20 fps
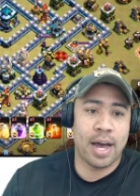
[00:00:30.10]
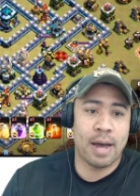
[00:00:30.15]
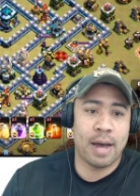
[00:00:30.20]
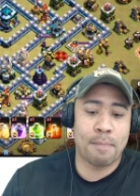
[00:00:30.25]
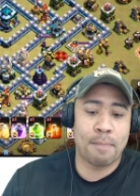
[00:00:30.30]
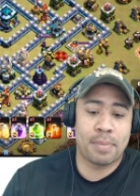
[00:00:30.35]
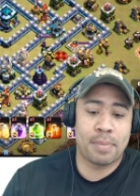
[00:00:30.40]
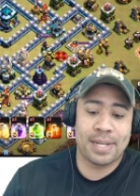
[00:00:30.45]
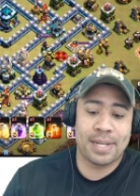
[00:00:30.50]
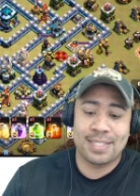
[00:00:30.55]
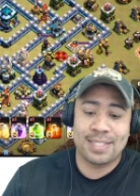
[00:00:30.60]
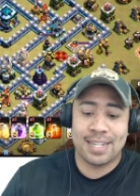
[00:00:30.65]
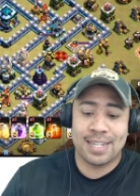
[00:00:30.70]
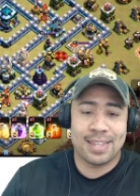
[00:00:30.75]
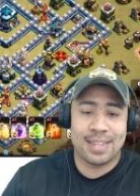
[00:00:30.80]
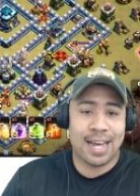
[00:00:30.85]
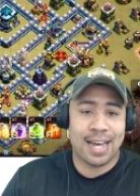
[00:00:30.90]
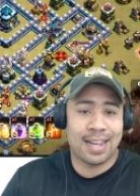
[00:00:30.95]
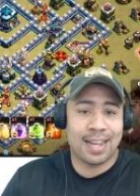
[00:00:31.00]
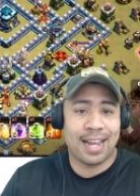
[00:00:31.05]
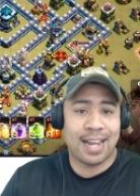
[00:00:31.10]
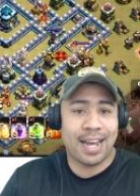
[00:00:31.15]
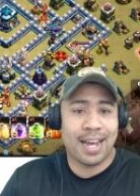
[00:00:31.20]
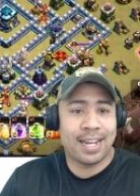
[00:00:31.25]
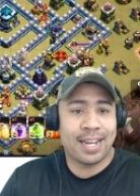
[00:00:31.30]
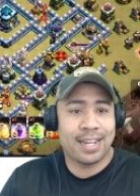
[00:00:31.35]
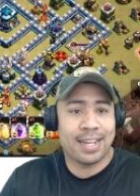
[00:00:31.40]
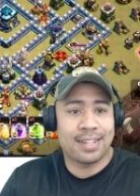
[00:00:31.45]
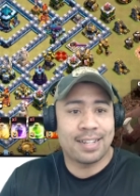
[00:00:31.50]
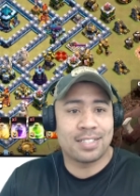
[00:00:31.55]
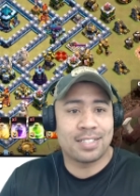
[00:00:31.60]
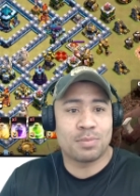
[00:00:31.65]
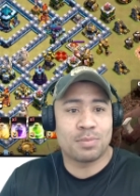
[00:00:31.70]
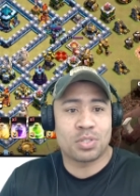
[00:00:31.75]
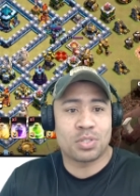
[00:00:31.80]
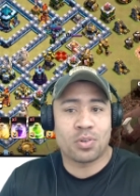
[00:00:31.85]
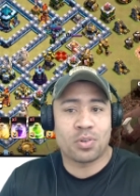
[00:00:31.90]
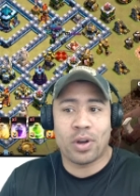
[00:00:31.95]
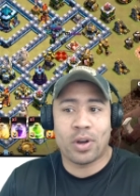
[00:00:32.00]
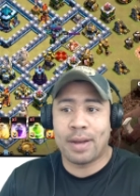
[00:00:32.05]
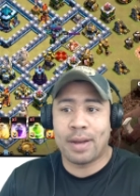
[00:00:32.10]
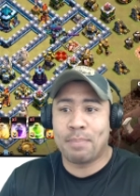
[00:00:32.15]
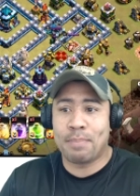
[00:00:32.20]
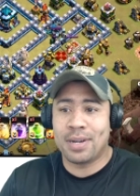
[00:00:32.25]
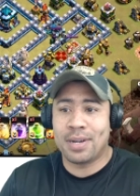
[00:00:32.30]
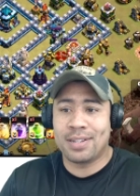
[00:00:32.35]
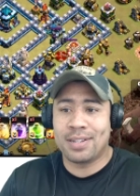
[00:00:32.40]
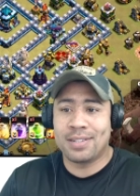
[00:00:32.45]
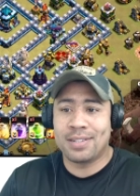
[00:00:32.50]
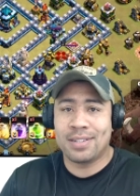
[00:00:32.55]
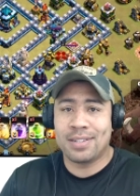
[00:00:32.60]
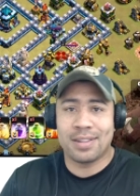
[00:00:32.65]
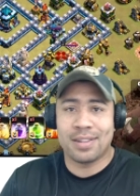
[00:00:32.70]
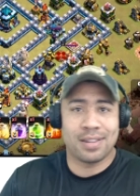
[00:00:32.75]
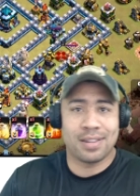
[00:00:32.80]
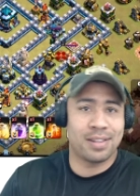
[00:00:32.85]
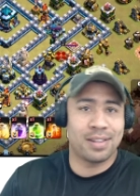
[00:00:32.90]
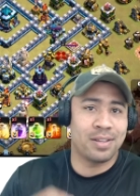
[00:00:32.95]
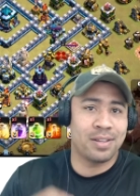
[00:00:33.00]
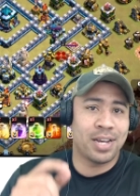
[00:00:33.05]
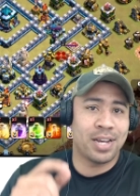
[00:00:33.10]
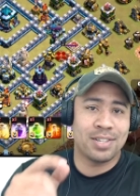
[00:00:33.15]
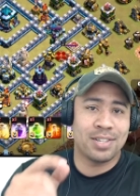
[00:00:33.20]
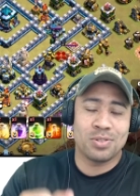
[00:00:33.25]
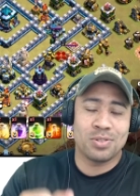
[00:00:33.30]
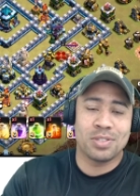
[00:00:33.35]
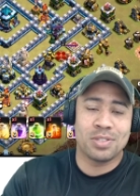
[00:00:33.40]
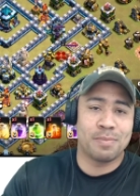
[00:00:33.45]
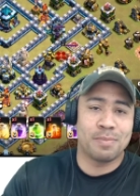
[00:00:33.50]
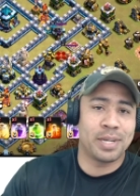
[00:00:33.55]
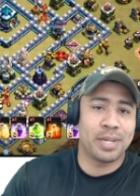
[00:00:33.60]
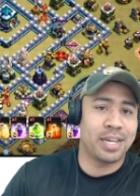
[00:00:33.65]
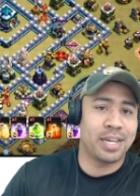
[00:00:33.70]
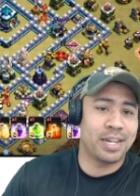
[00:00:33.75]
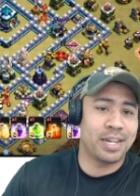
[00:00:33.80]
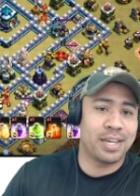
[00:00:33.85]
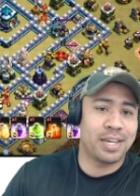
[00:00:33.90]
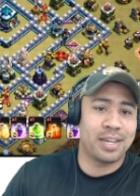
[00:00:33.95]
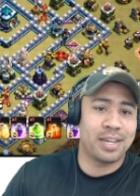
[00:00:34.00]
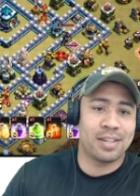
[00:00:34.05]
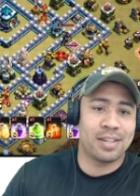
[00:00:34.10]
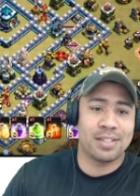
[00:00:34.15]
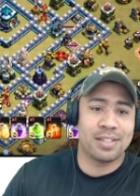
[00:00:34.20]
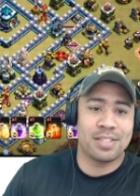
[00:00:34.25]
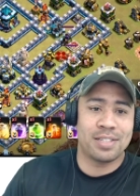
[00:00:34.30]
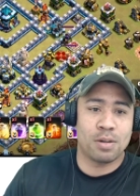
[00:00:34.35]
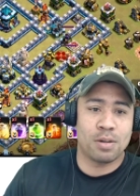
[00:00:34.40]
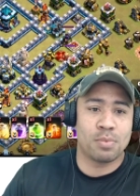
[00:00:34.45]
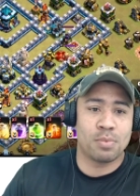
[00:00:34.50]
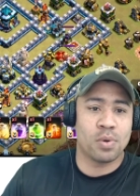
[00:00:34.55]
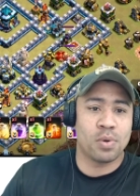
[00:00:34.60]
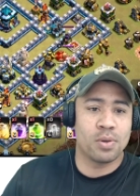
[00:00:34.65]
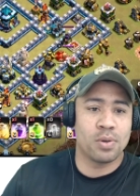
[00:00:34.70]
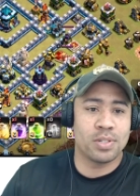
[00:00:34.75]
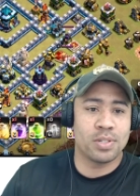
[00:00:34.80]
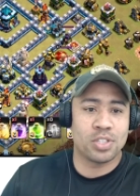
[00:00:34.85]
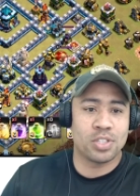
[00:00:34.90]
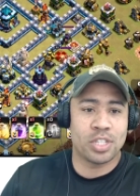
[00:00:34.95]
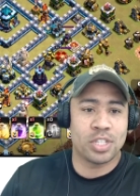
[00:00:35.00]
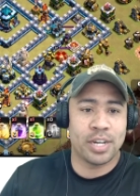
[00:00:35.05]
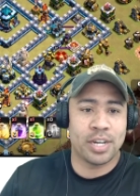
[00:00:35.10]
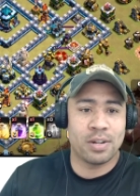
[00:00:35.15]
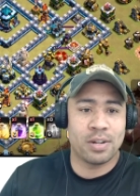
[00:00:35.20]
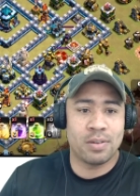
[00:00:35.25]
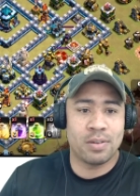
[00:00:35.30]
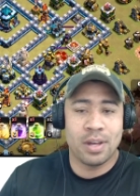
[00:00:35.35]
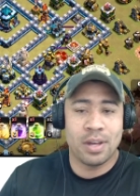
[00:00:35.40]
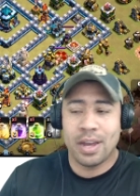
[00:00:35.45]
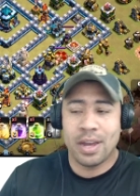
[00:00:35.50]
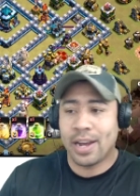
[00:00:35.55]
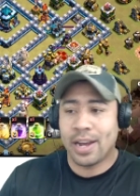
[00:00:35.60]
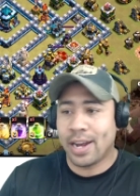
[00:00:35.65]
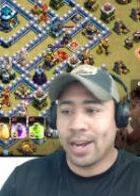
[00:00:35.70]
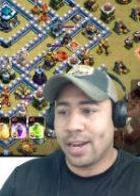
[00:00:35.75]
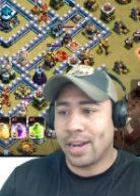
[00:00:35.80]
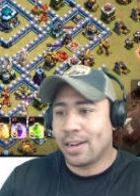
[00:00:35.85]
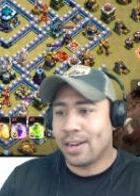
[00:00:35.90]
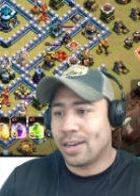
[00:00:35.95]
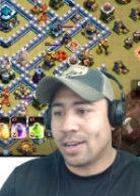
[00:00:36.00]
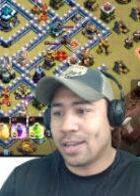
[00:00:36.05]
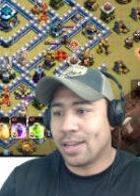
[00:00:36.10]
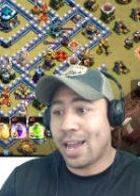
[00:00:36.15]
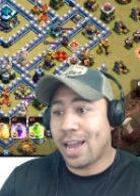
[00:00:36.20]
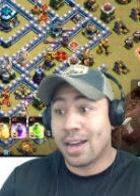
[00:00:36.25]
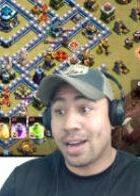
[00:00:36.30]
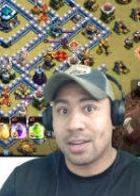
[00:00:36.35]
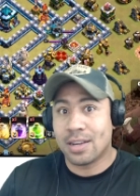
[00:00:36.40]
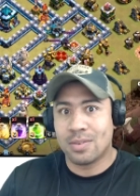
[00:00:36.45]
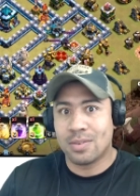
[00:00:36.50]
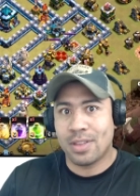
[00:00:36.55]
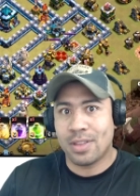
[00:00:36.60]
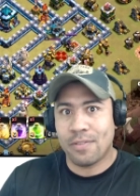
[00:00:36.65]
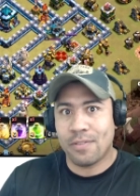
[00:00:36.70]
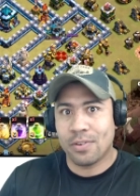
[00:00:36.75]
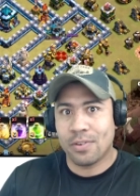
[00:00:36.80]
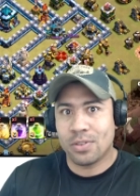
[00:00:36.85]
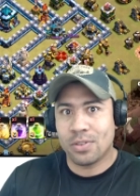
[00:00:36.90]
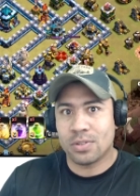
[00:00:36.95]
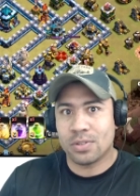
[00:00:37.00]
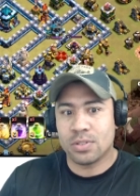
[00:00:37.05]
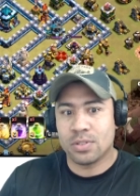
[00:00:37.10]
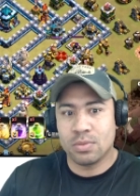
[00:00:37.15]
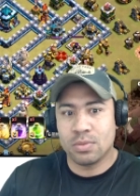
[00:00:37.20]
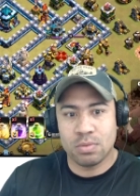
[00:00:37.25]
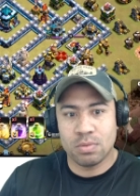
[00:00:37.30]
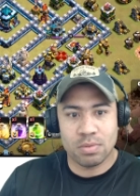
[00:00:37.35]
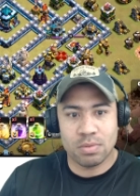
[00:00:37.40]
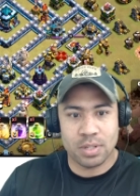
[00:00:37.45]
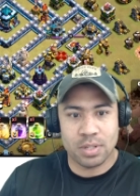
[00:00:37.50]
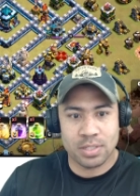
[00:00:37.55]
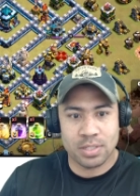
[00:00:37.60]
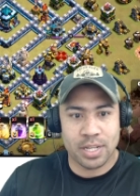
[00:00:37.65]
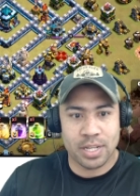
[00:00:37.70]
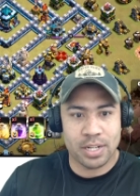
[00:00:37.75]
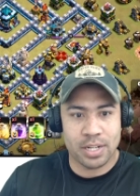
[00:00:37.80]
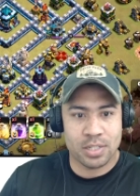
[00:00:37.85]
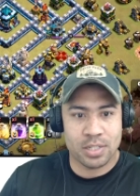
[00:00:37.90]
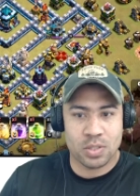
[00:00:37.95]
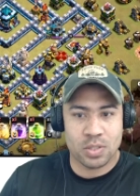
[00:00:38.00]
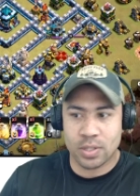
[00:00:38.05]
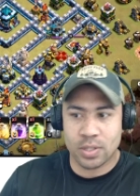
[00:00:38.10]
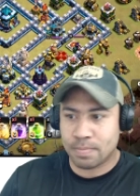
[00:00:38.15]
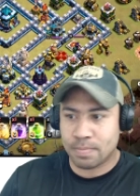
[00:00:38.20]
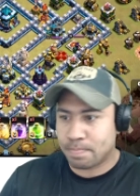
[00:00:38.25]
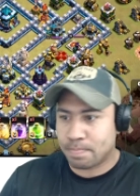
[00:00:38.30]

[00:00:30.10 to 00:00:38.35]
please hit that like and subscribe button. You guys are at the beginning. Let's help grow this channel. And yeah, without further ado, let's get into it.